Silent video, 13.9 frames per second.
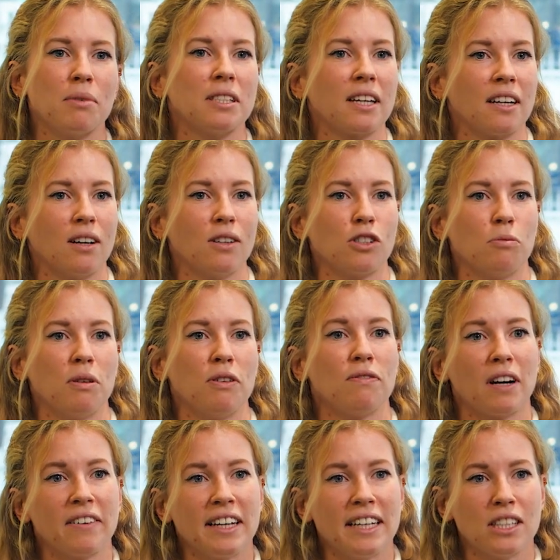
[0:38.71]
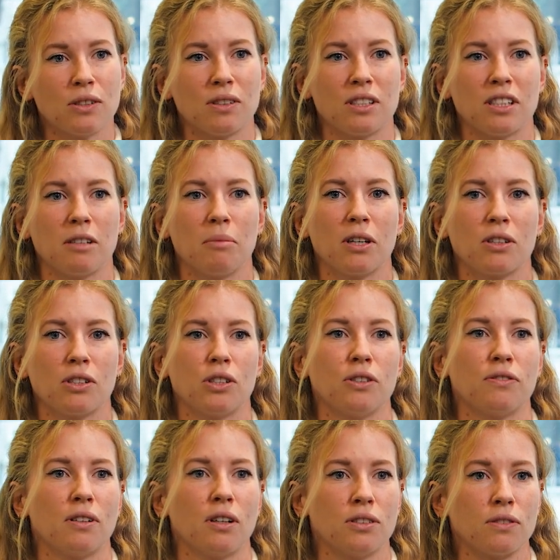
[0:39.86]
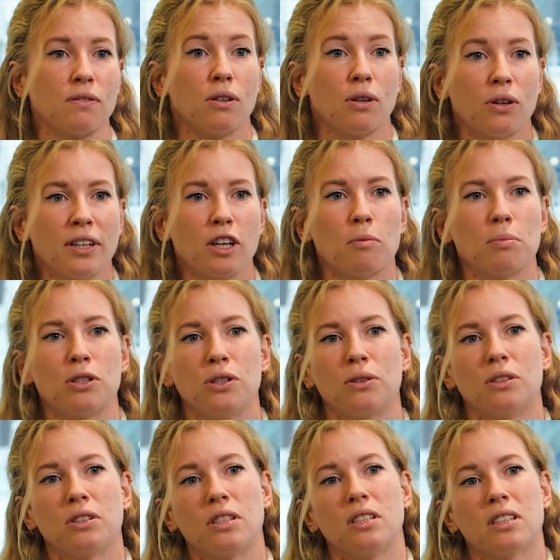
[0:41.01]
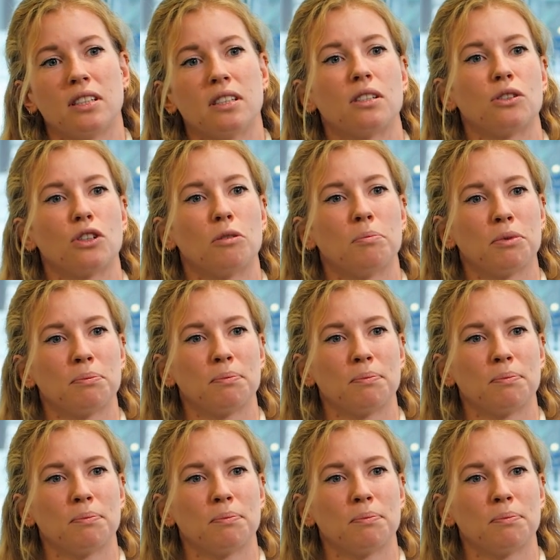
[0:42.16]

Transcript: but can also be very interesting because you have a lot of learning opportunities in the job.